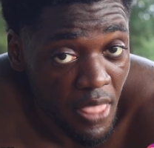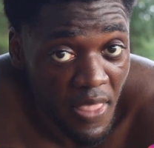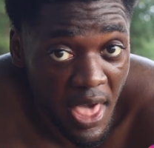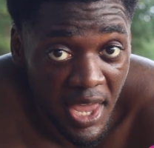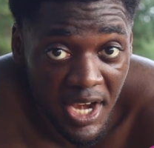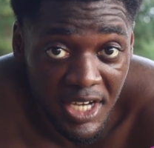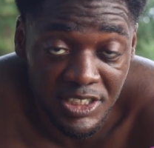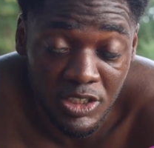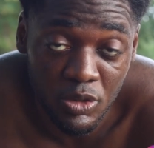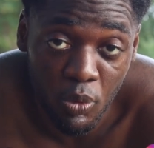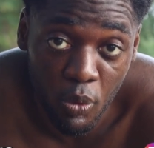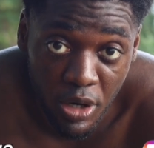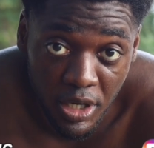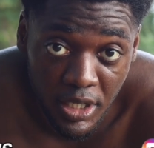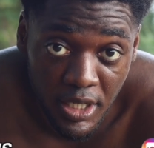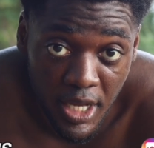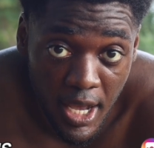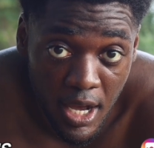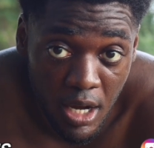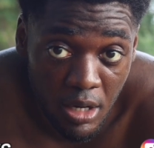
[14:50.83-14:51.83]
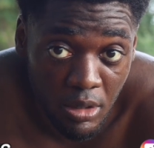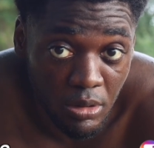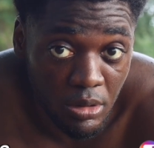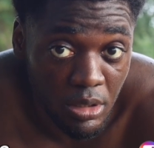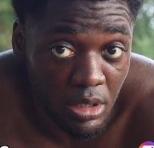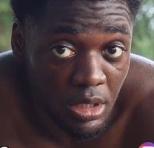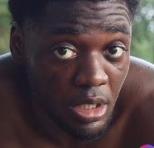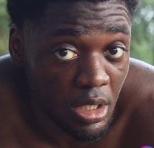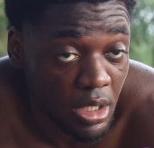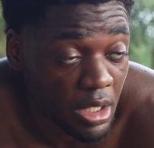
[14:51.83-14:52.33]
that is the
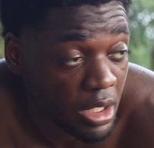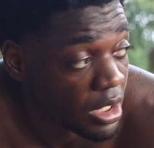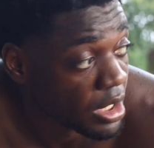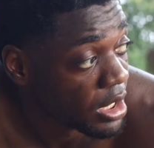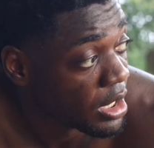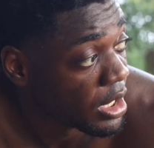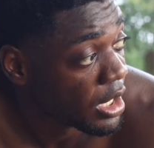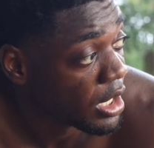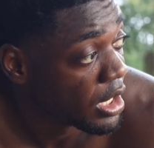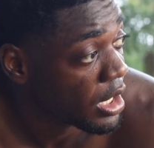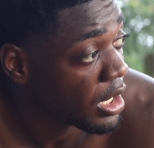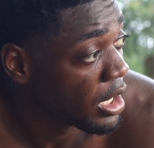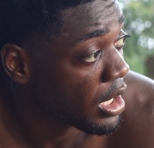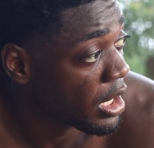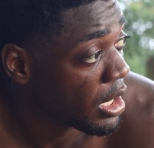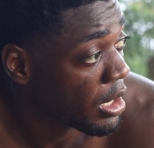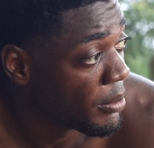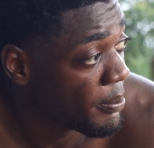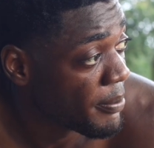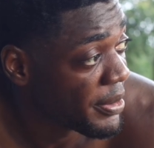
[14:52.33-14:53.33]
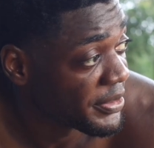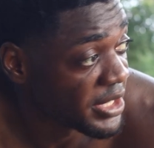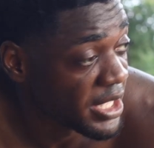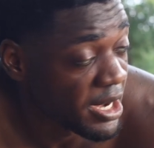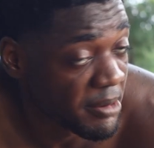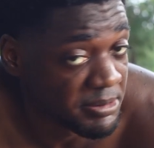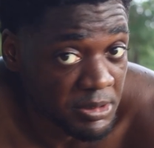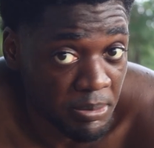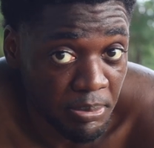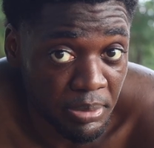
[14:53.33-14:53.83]
workout. Um, about
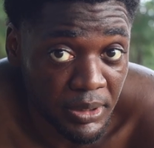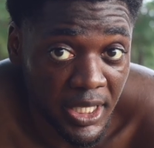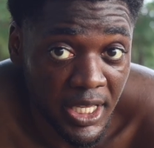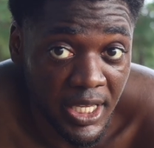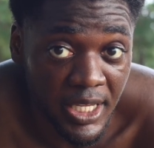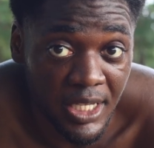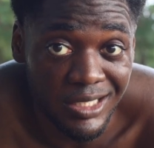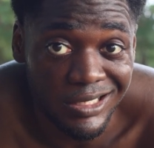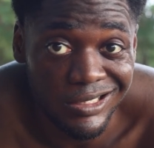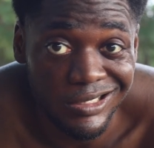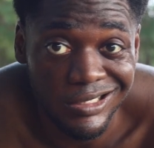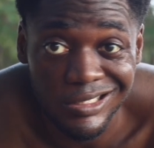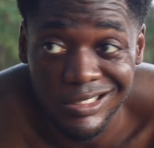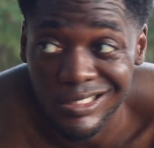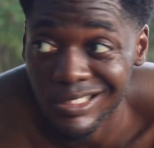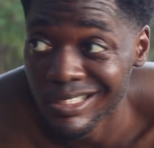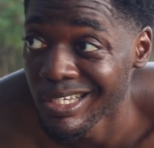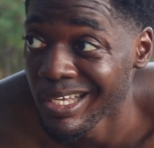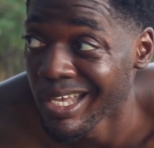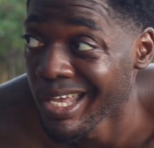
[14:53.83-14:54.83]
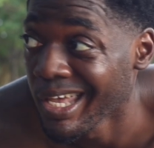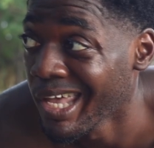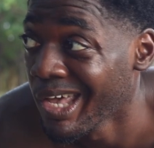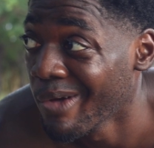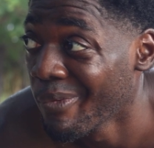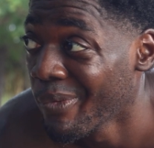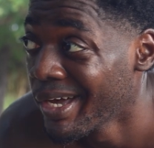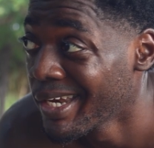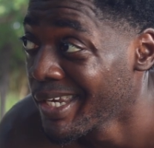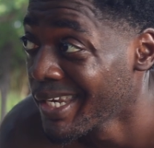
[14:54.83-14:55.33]
to hit up some planks
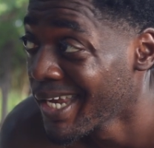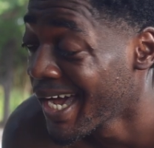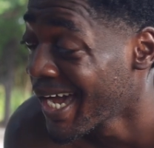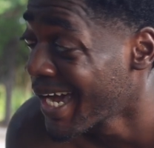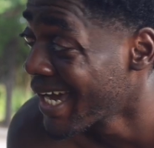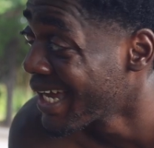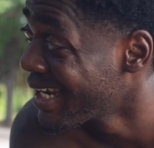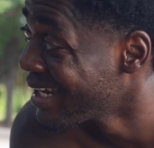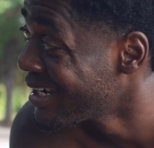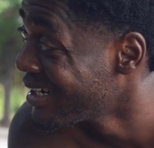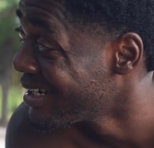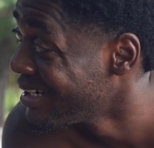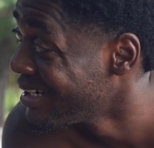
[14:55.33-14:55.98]
and whatnot.